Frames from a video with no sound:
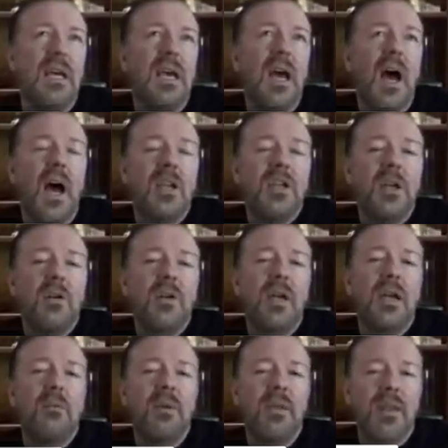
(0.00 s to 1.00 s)
I don't like
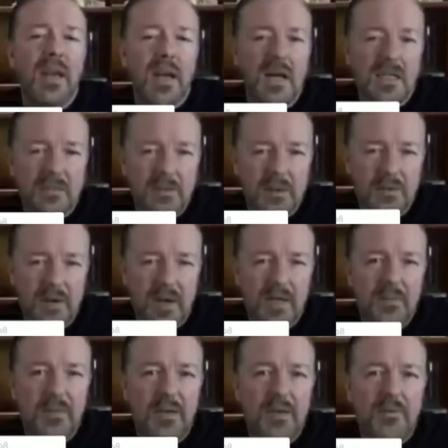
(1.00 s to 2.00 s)
it when they ask me about other
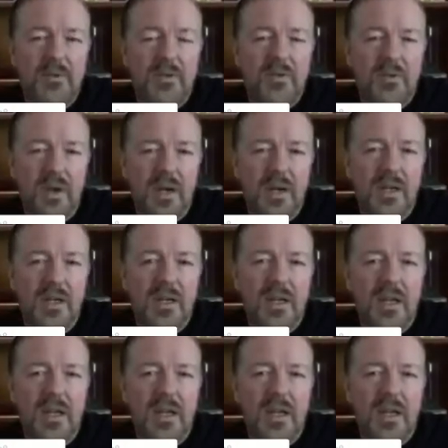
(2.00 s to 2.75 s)
people and try and